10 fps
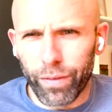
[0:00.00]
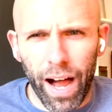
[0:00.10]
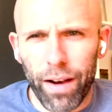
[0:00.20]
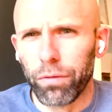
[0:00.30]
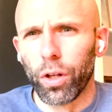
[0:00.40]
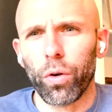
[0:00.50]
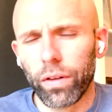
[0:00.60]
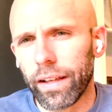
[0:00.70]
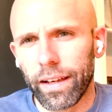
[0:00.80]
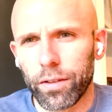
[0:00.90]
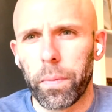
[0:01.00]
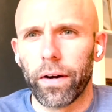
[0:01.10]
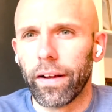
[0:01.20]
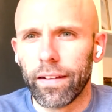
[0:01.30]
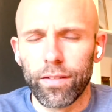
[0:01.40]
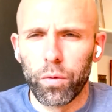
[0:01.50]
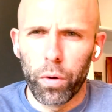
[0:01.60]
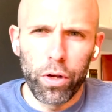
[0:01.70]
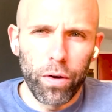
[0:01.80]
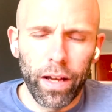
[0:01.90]
kind of lonely experience
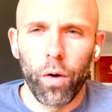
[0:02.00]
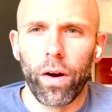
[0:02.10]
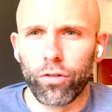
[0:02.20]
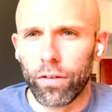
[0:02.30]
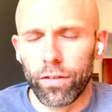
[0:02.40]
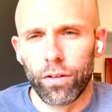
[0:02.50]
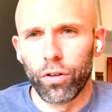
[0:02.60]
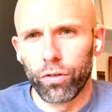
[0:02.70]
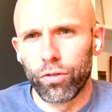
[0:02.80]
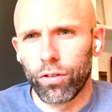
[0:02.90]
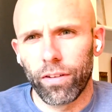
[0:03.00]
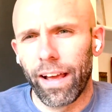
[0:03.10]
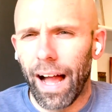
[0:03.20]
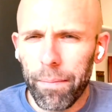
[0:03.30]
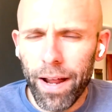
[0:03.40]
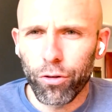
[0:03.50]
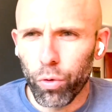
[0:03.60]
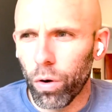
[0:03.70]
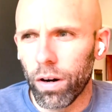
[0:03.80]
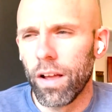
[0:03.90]
where you get questions and you're just like, I'm not
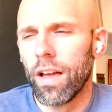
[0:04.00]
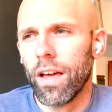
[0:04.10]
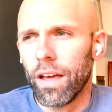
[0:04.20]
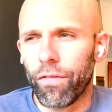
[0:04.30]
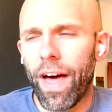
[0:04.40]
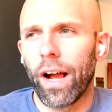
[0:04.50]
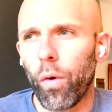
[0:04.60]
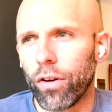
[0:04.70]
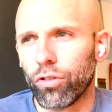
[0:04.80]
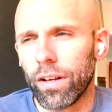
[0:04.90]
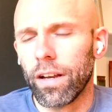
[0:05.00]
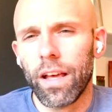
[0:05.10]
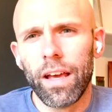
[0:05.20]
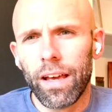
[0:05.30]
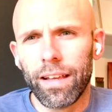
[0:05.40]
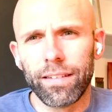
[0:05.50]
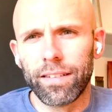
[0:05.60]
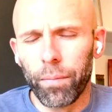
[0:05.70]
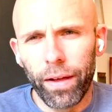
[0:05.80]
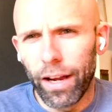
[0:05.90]
sure if that question is
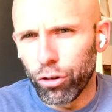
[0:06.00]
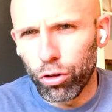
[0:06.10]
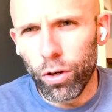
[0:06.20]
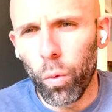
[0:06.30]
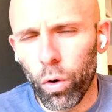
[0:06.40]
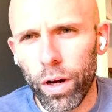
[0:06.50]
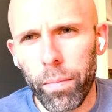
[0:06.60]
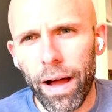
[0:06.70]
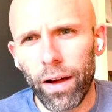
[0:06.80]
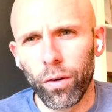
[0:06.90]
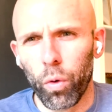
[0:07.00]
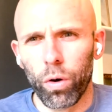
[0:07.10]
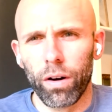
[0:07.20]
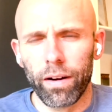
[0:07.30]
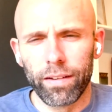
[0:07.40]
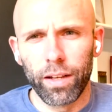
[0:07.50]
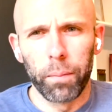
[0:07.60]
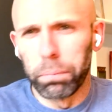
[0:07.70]
something I shouldn't worry about or is going to